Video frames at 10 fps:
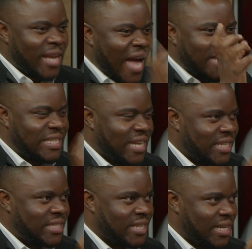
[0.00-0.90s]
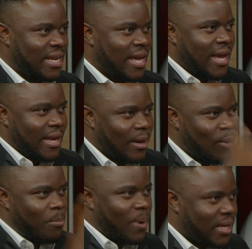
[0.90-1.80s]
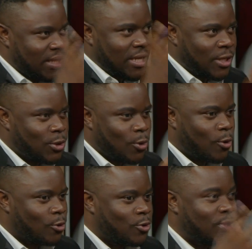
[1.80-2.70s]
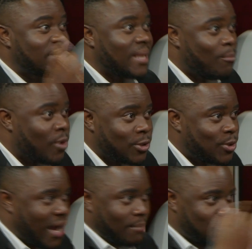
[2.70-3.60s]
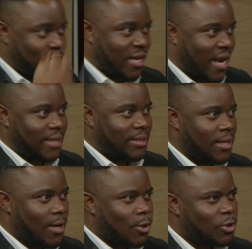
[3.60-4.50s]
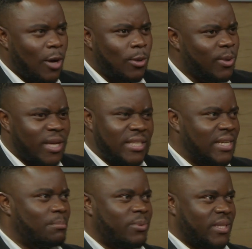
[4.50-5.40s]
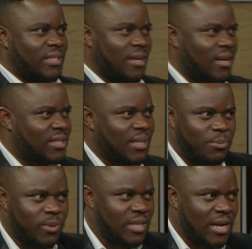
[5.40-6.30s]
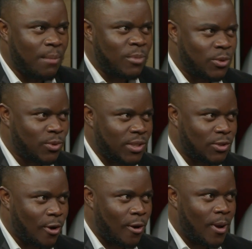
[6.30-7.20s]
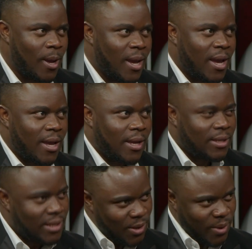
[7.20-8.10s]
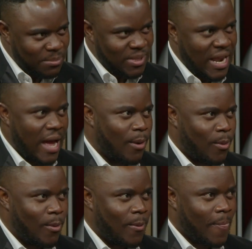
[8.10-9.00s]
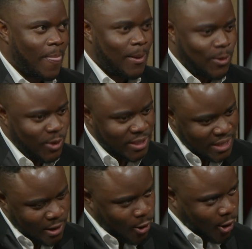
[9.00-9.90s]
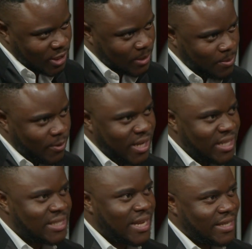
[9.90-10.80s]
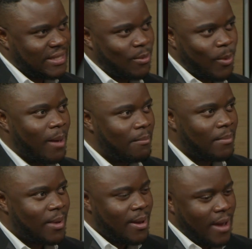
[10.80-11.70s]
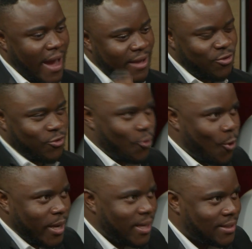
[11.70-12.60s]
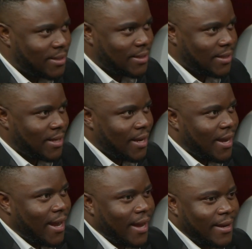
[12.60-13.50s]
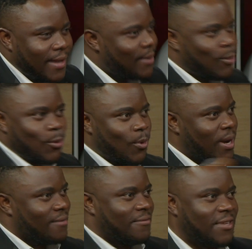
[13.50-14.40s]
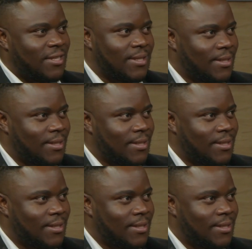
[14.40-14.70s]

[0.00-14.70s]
Attention. To someone to come to Christ. So I will look at Japreza. Japreza, come, we do a song. He worms rang. There is a gospel inside the worm. I throw it. And then the woka fish,